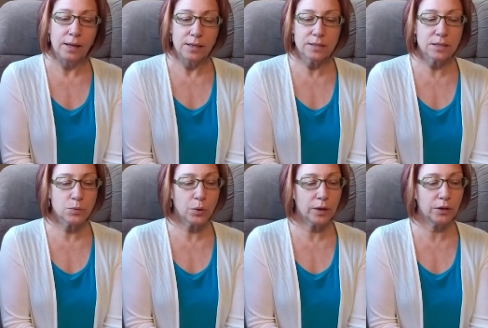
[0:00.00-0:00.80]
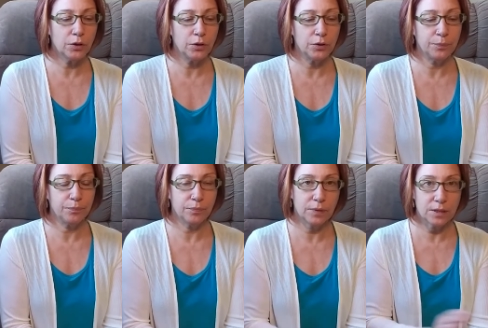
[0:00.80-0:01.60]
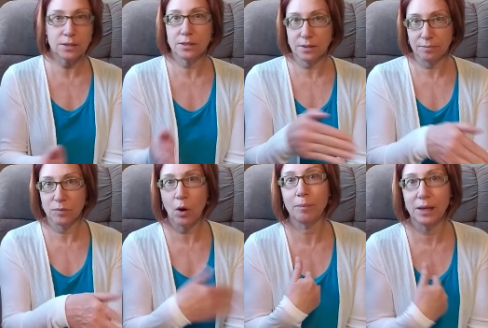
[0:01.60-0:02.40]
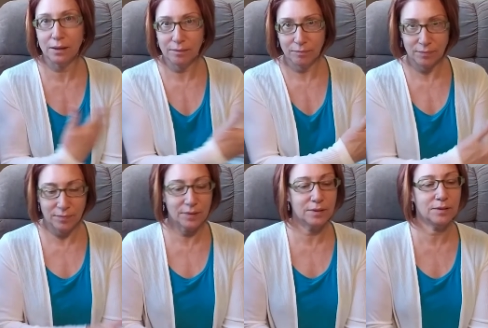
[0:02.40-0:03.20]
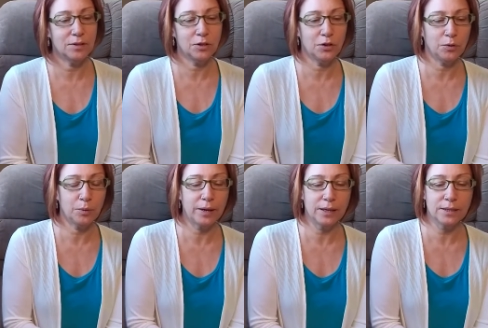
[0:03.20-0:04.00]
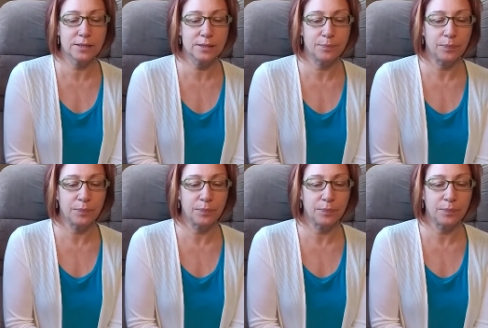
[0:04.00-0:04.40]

This is what I heard. This is not me, the girl writing this.